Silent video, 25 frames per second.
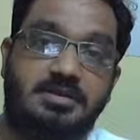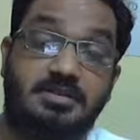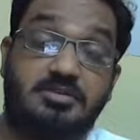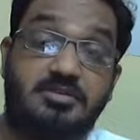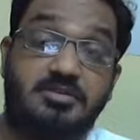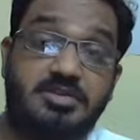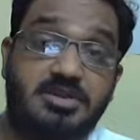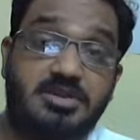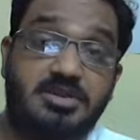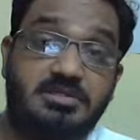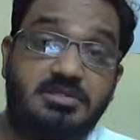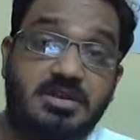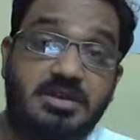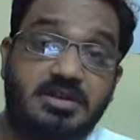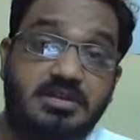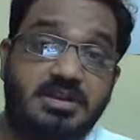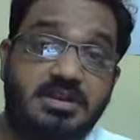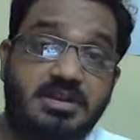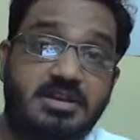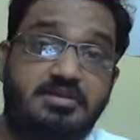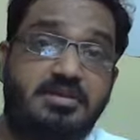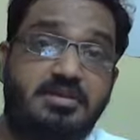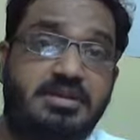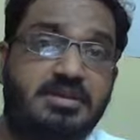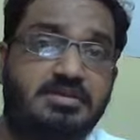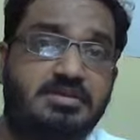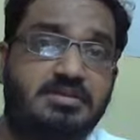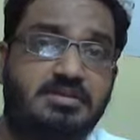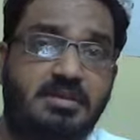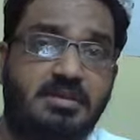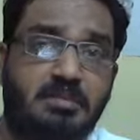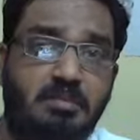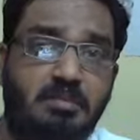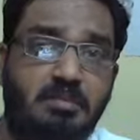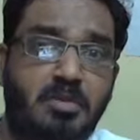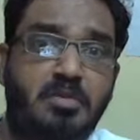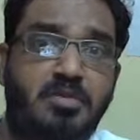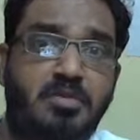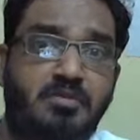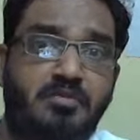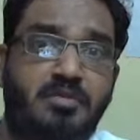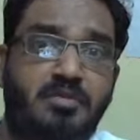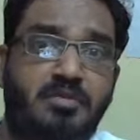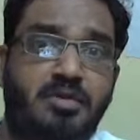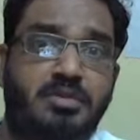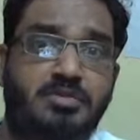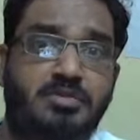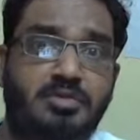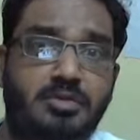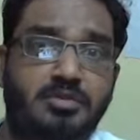The social media network is a boon
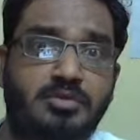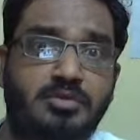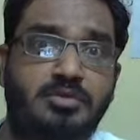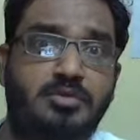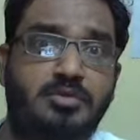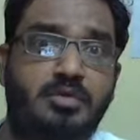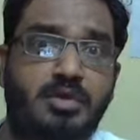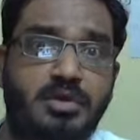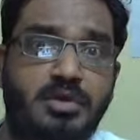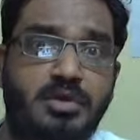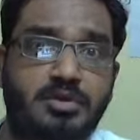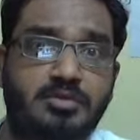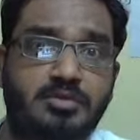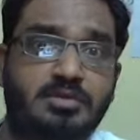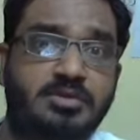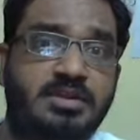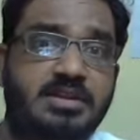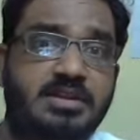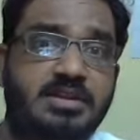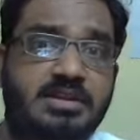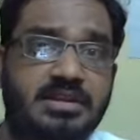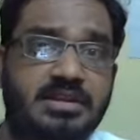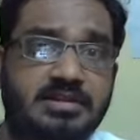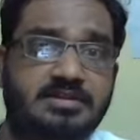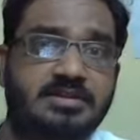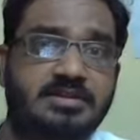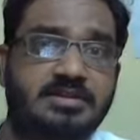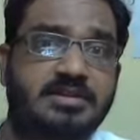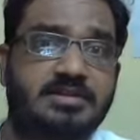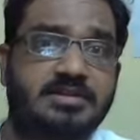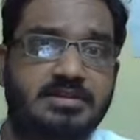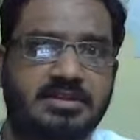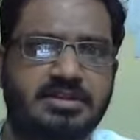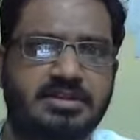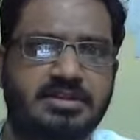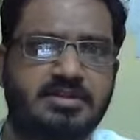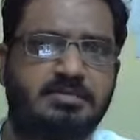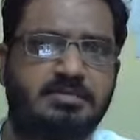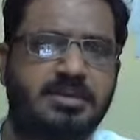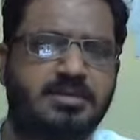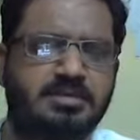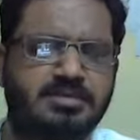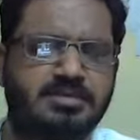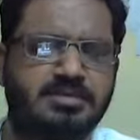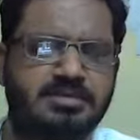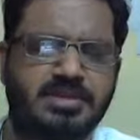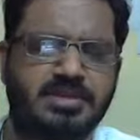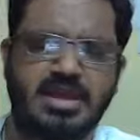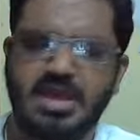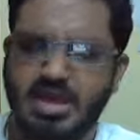for those who are using it as a constructive
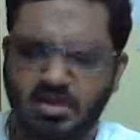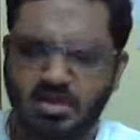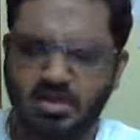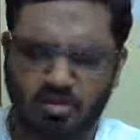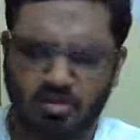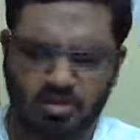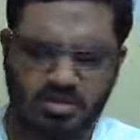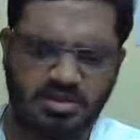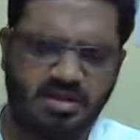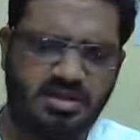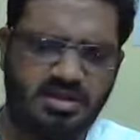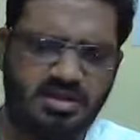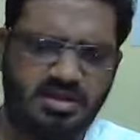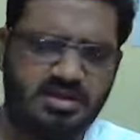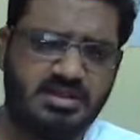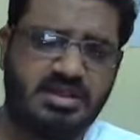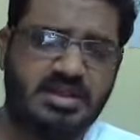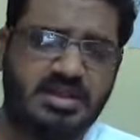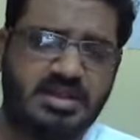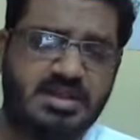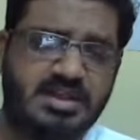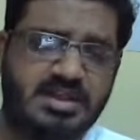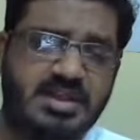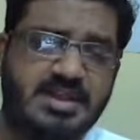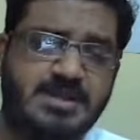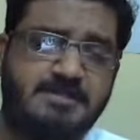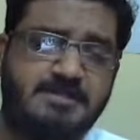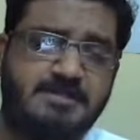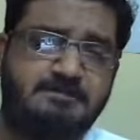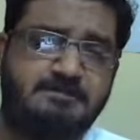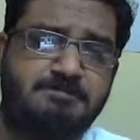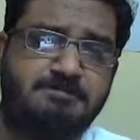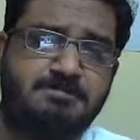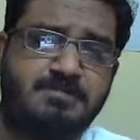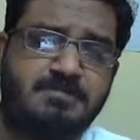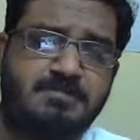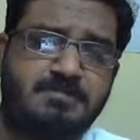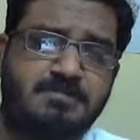purpose one or other day.